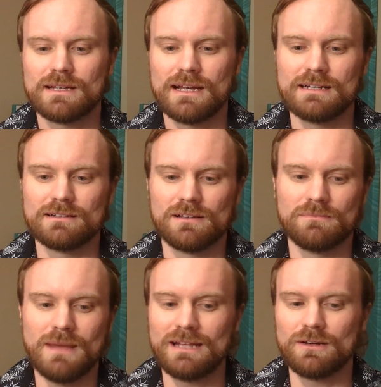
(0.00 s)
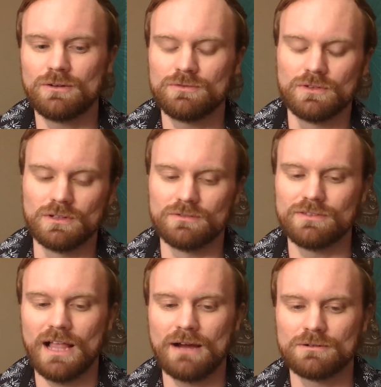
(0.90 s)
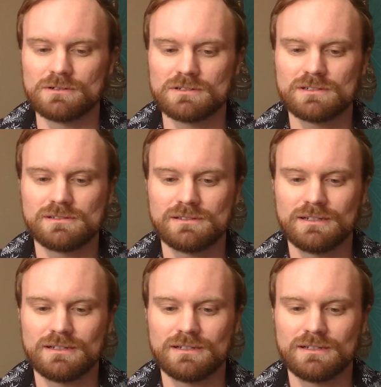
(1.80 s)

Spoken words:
and the meadow full of flowers,